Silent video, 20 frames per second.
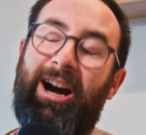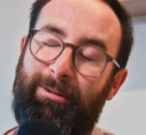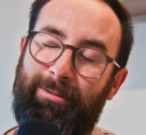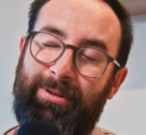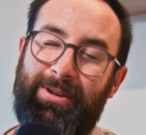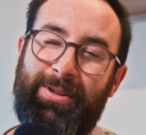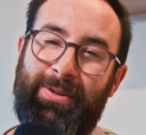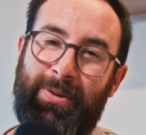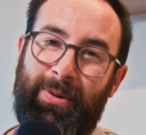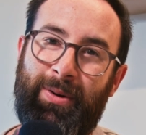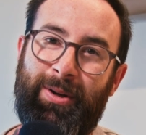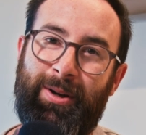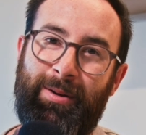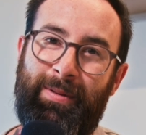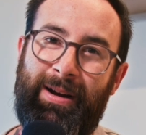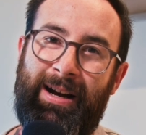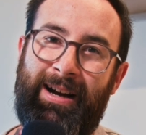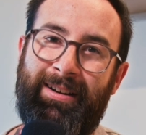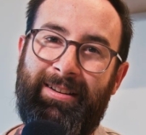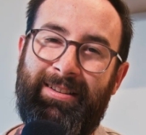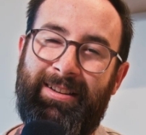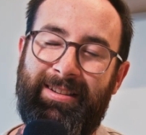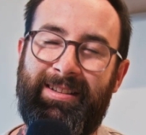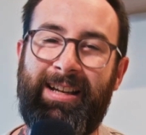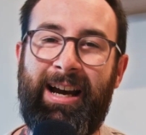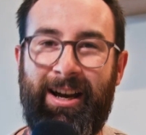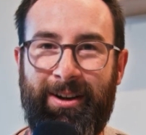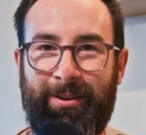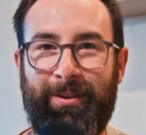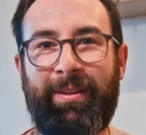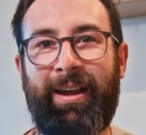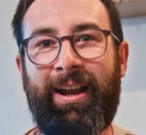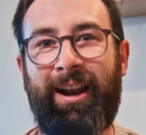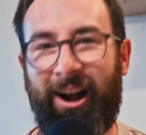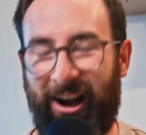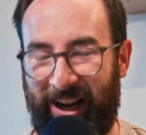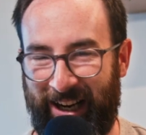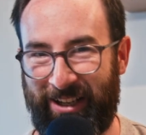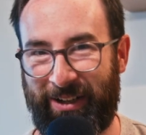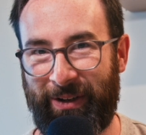want to talk about the tattoo that
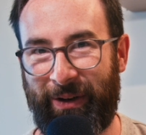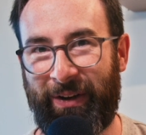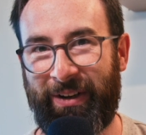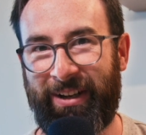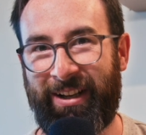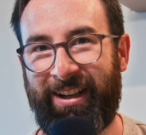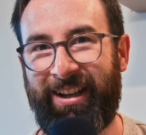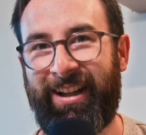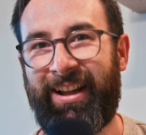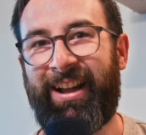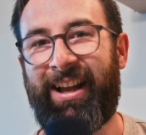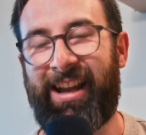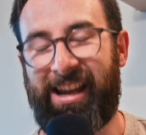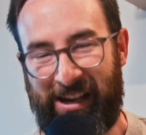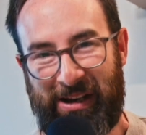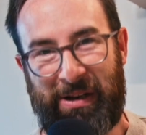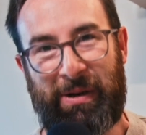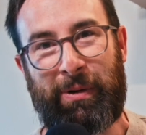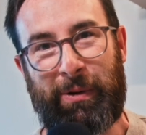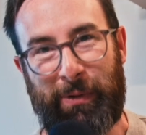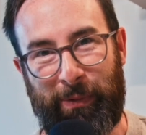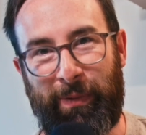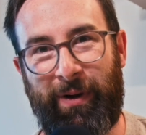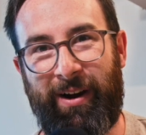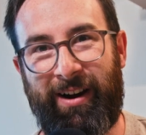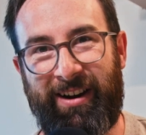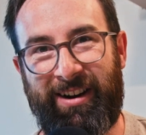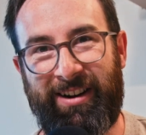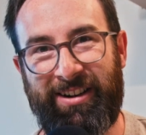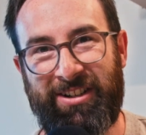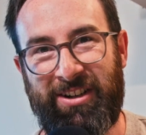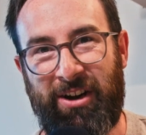I got in a garage